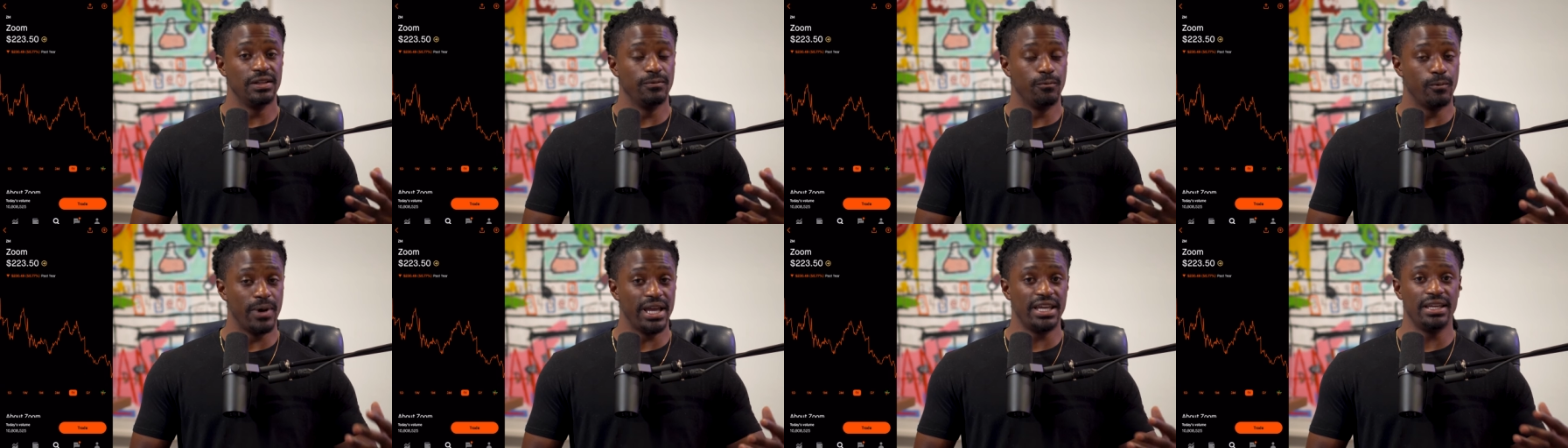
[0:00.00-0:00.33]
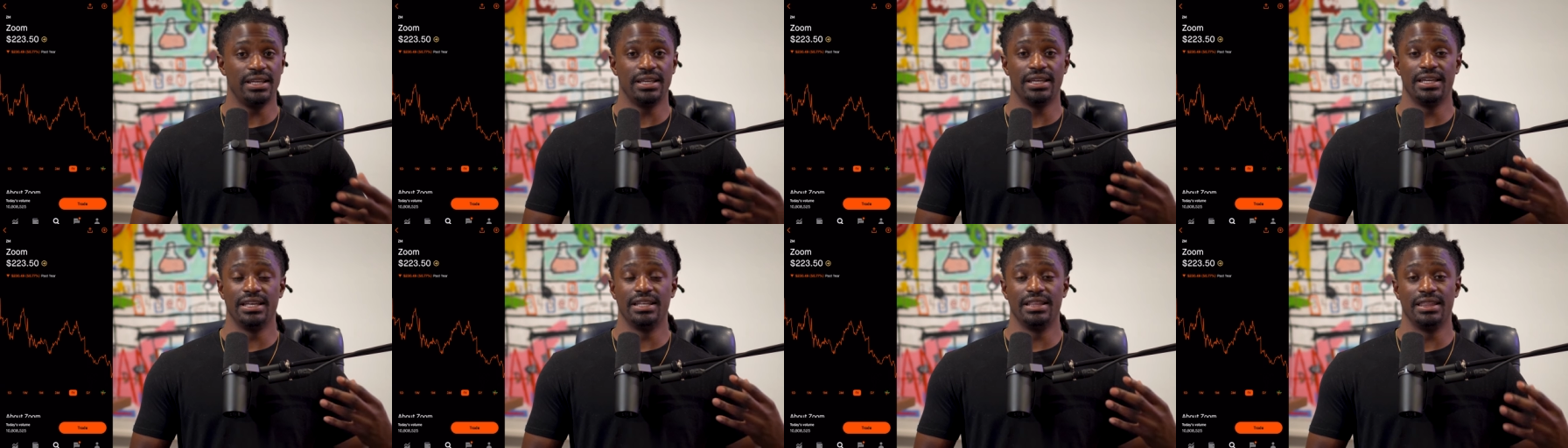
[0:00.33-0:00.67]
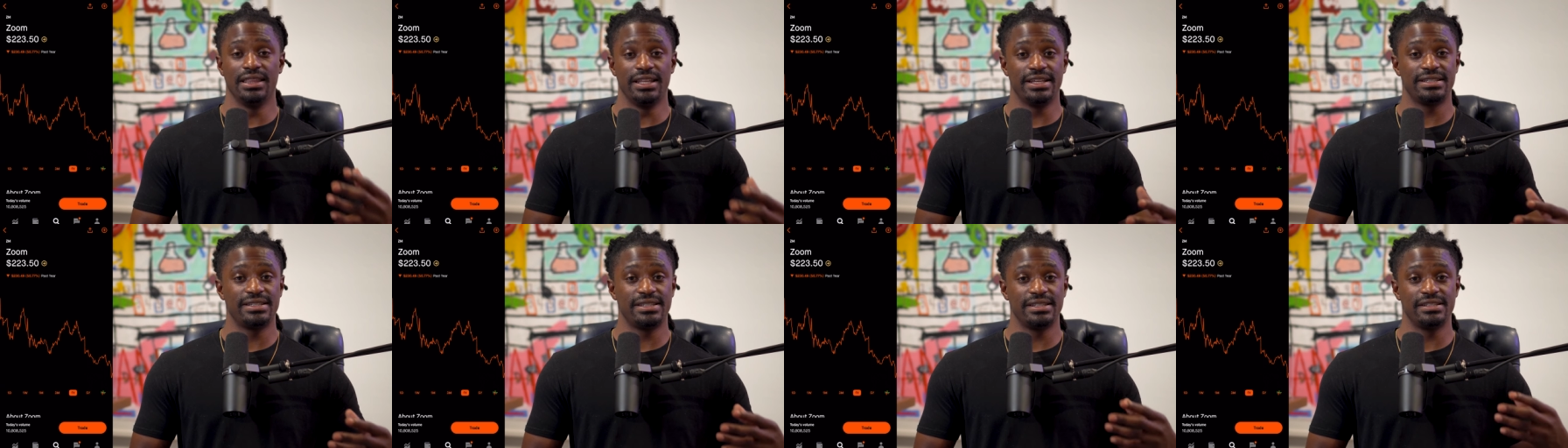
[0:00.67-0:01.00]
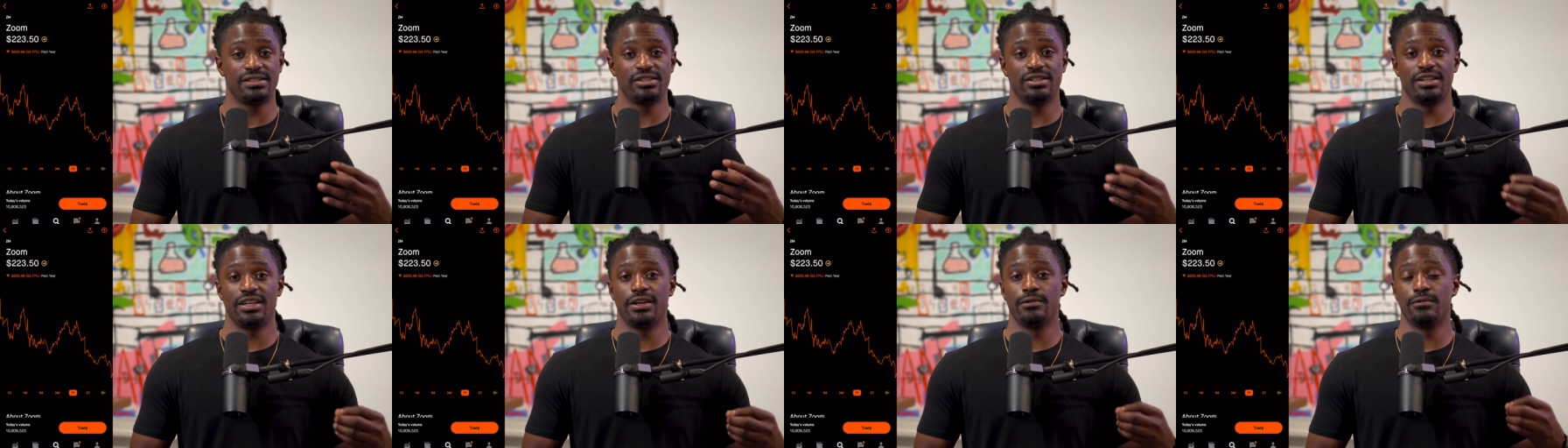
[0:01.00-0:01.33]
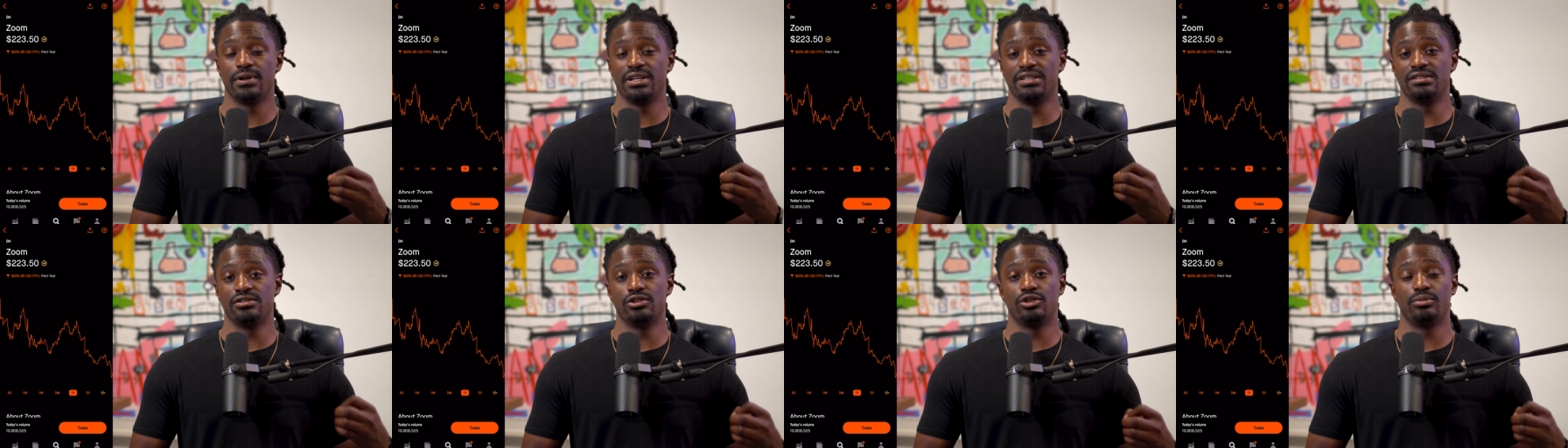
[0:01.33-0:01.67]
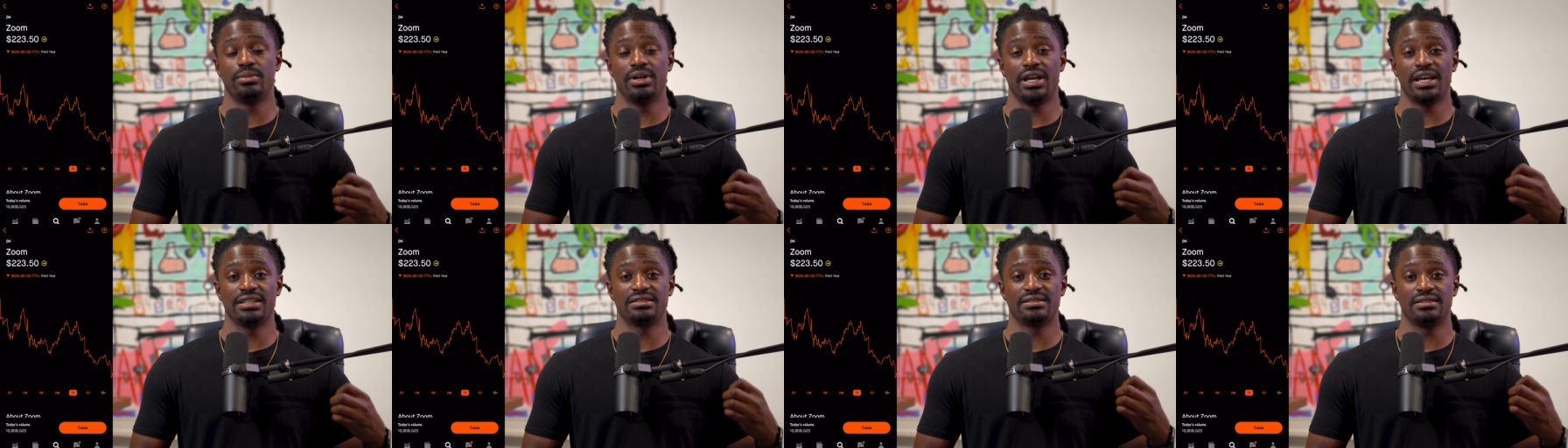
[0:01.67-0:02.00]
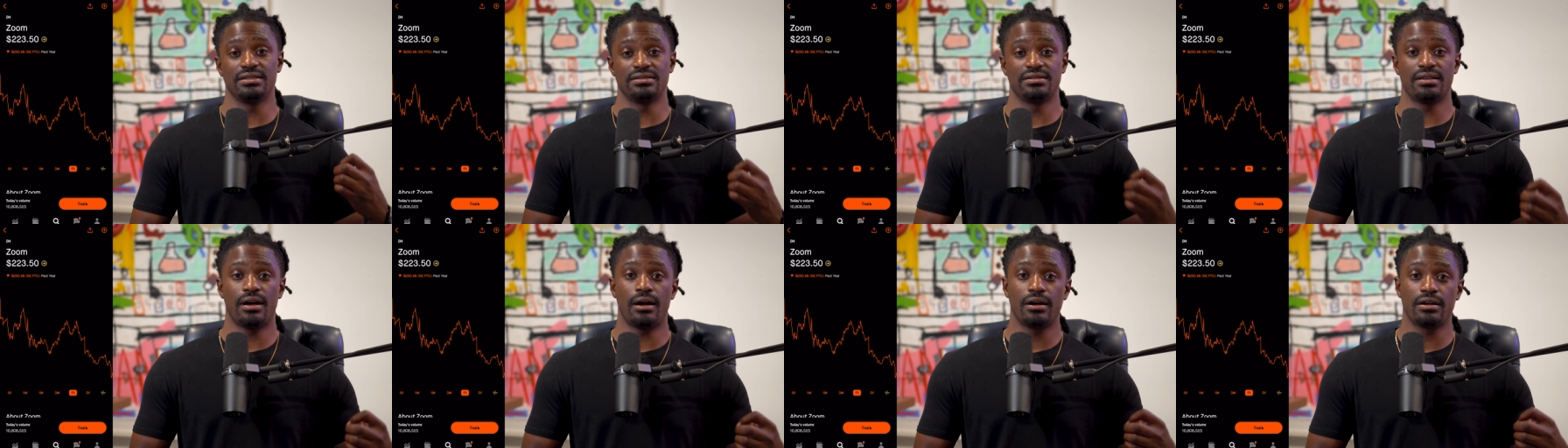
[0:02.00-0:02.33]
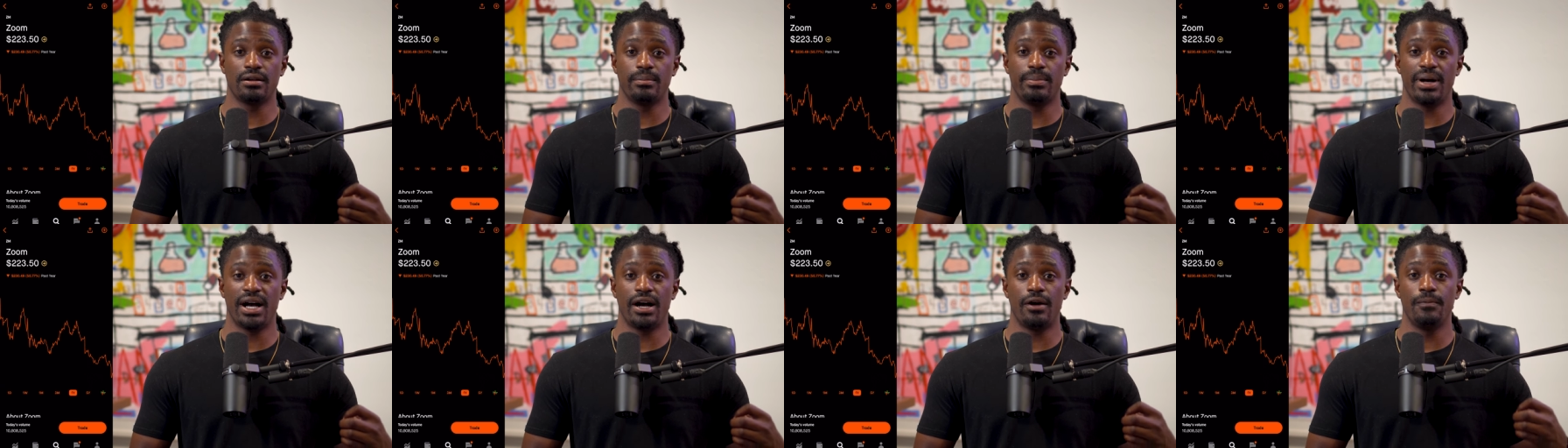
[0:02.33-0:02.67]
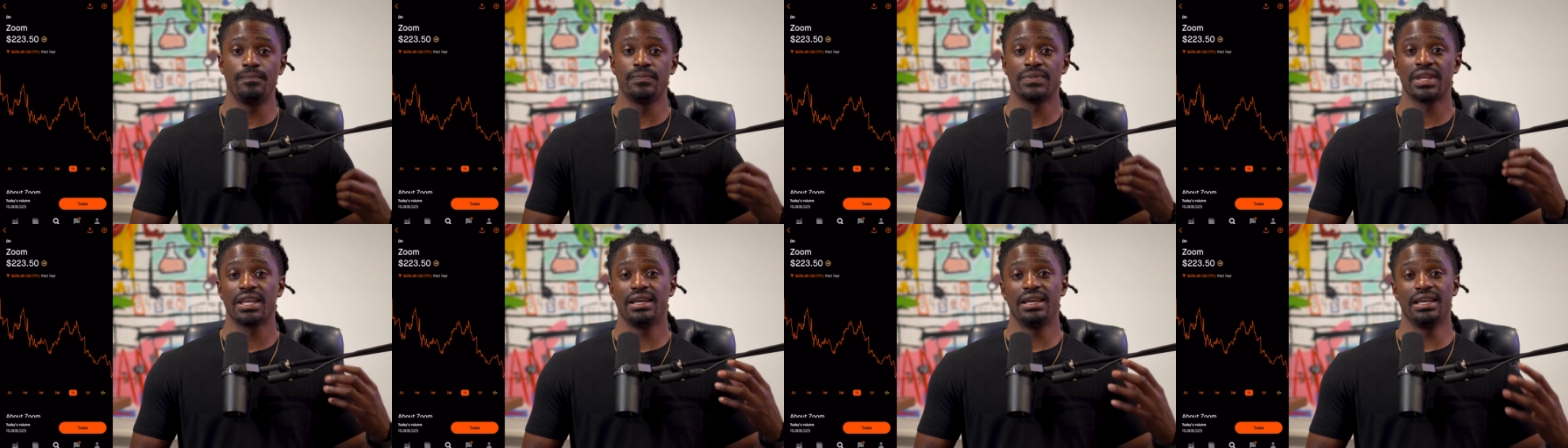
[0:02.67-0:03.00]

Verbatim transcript: wait and listen to hear what Zoom has to talk about